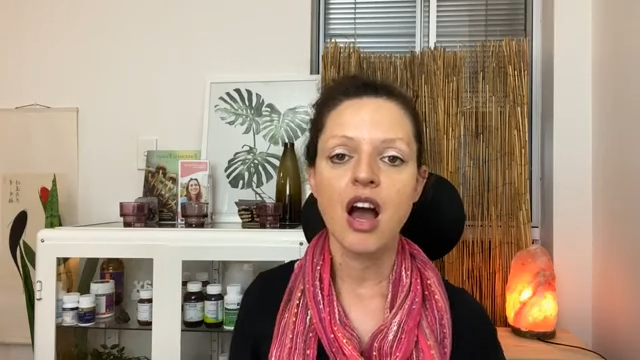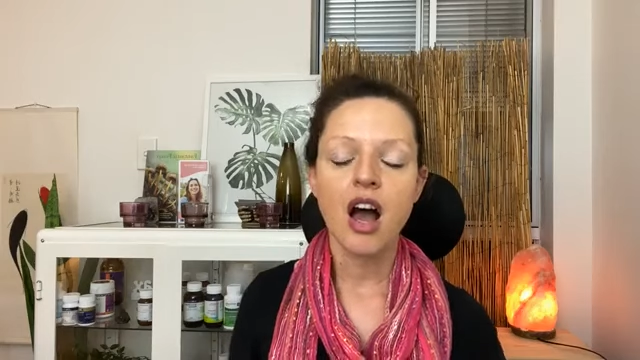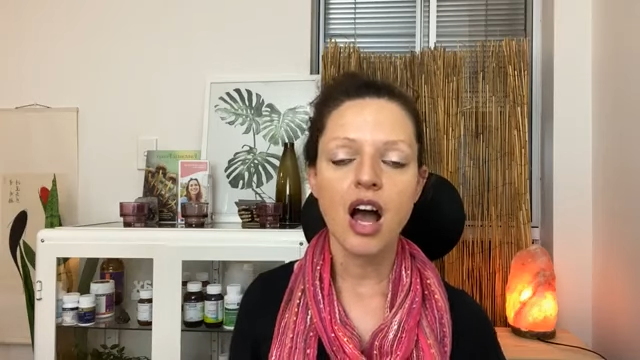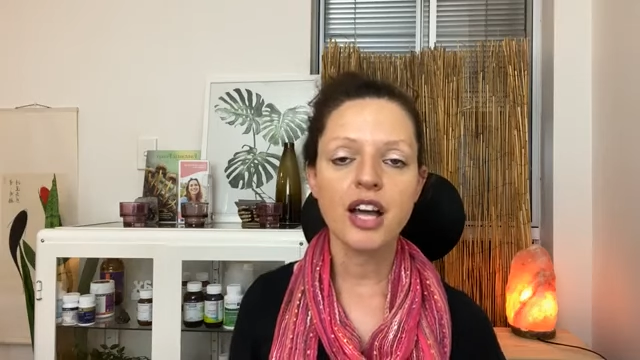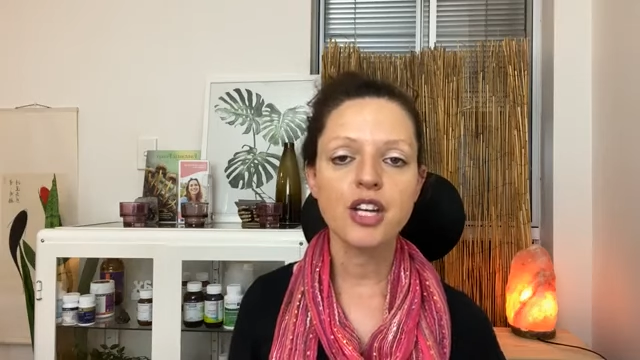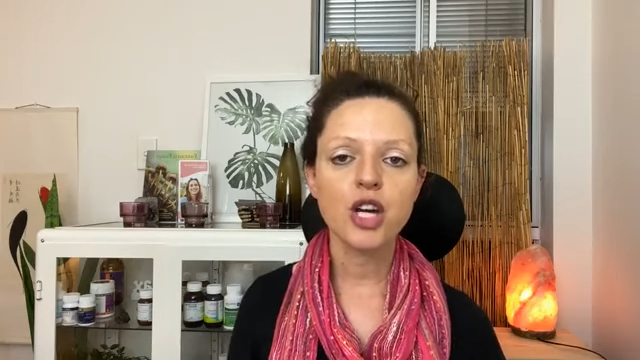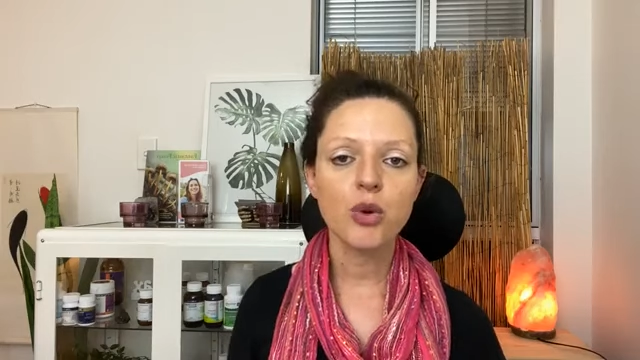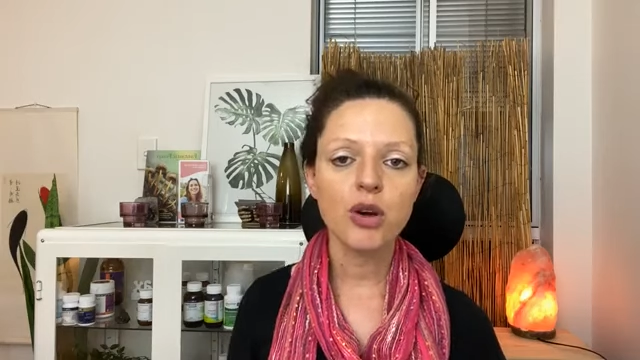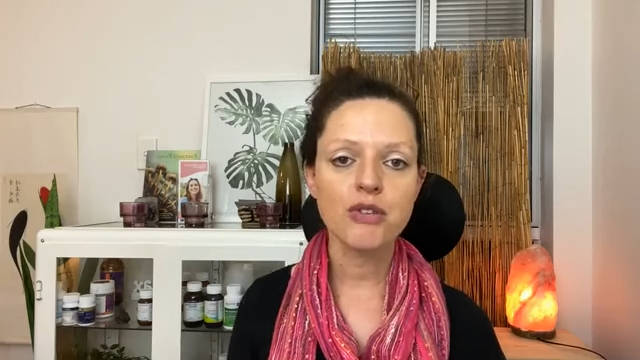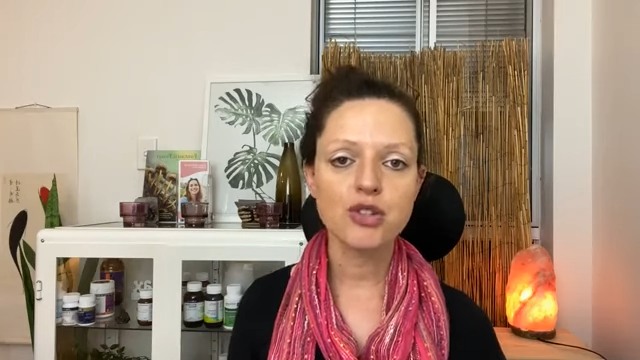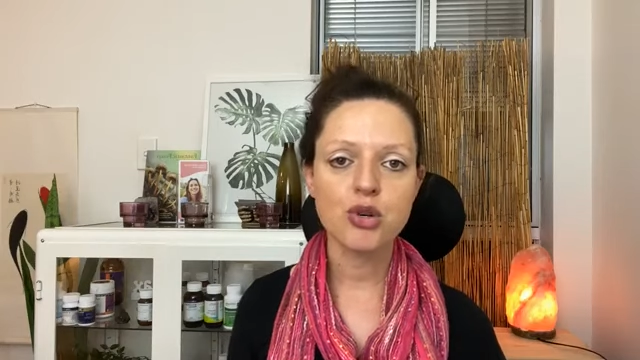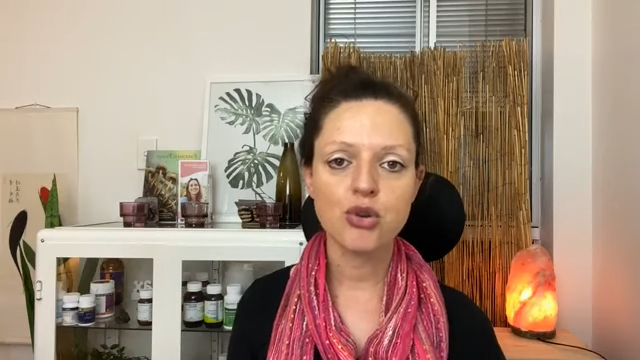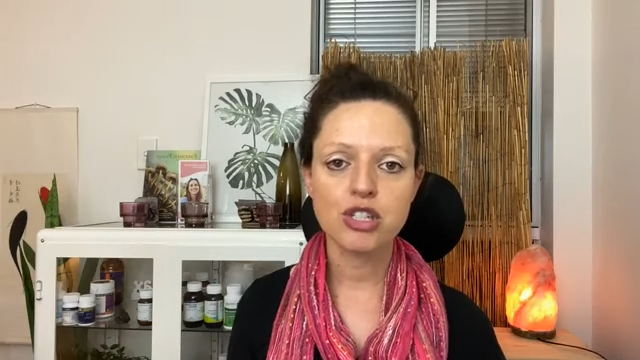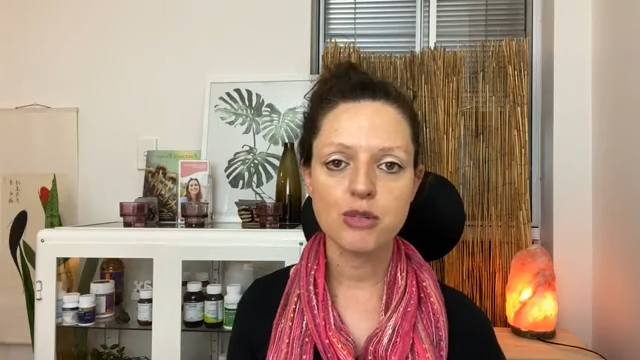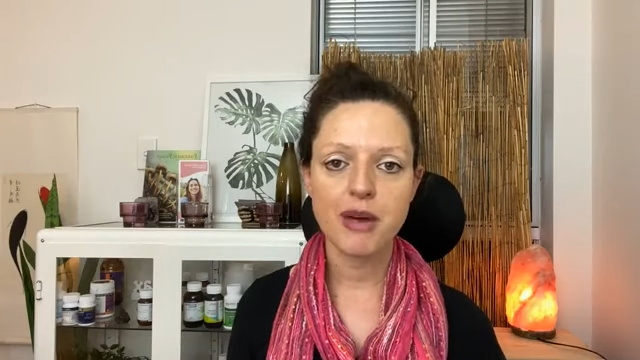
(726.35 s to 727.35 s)
I know I've
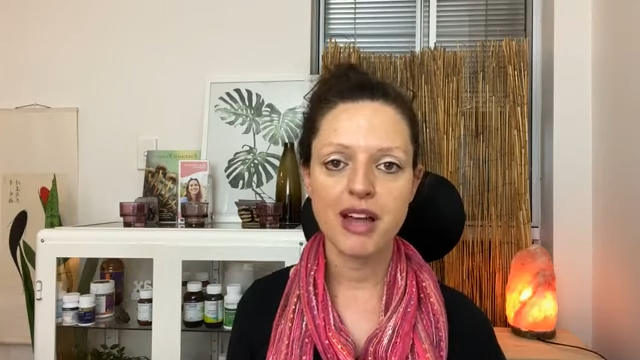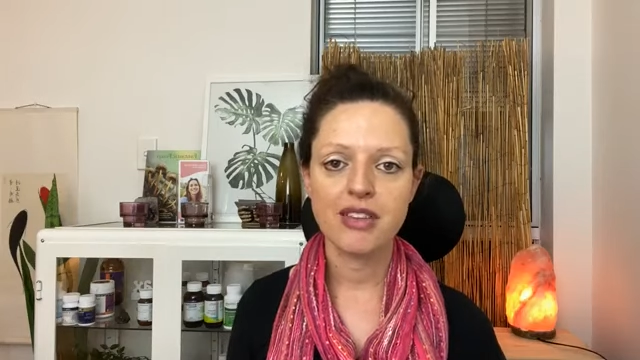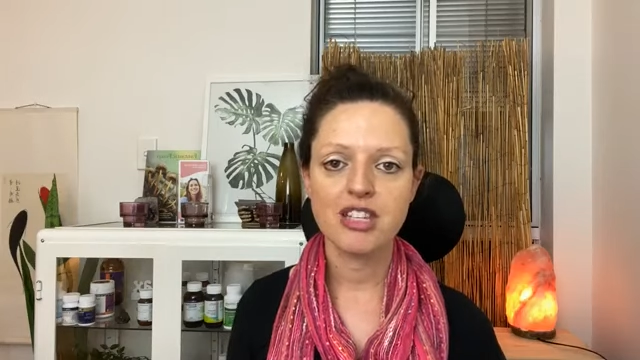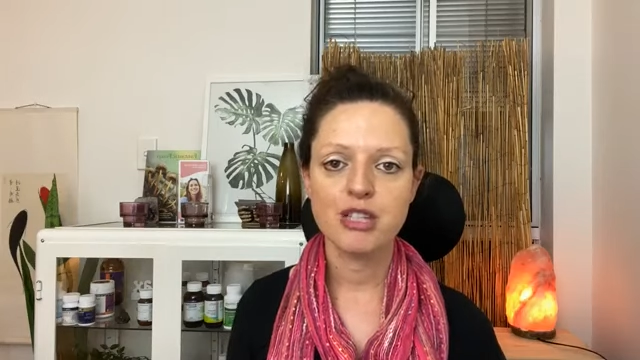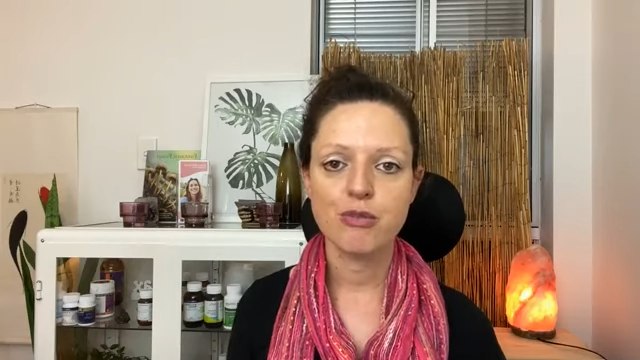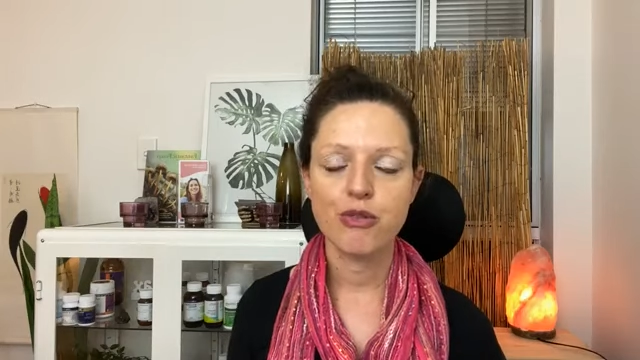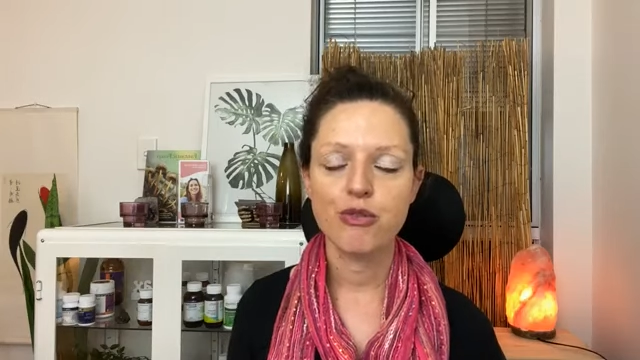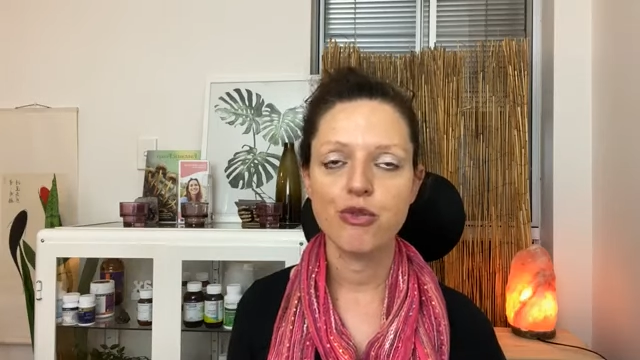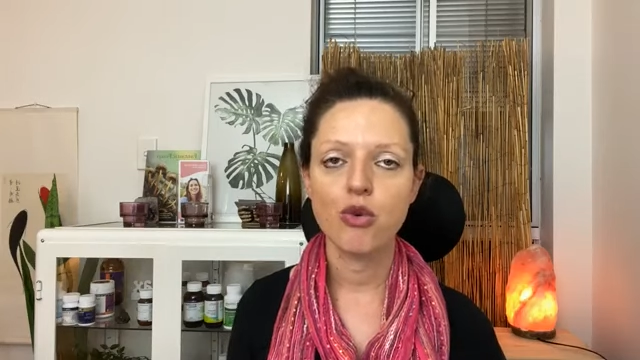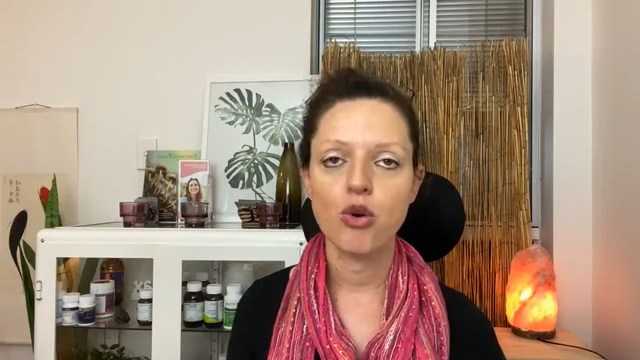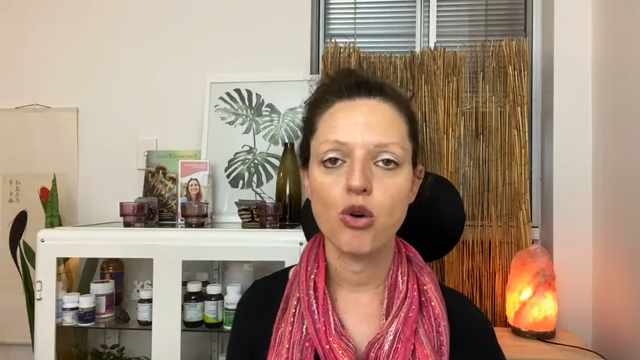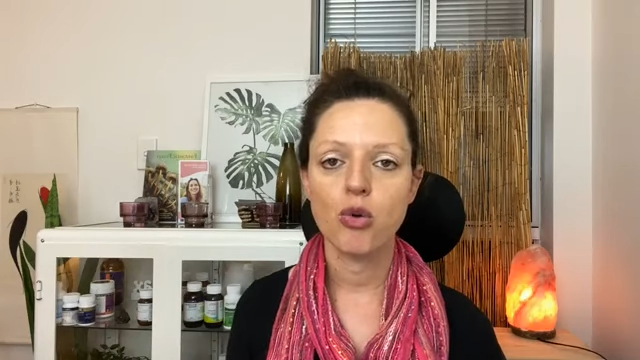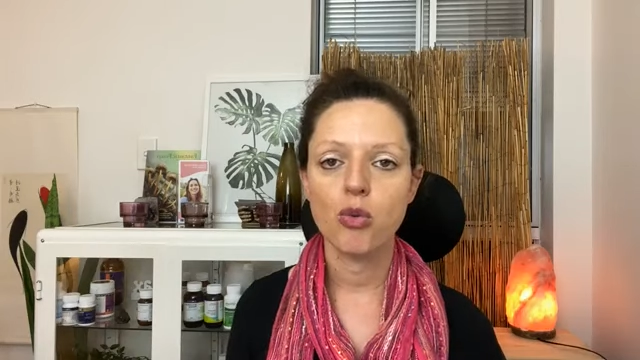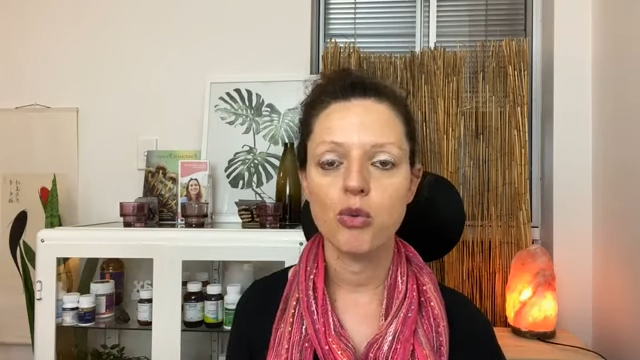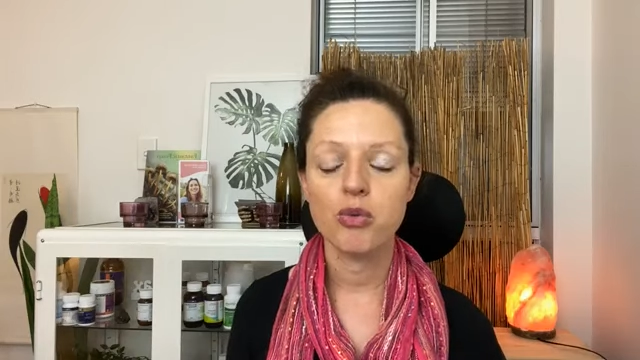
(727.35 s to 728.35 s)
talked about this
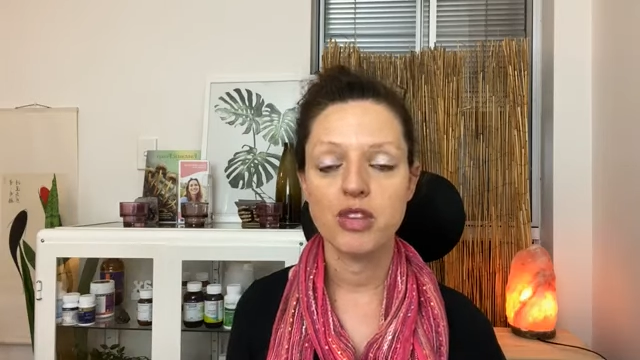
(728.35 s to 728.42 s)
before,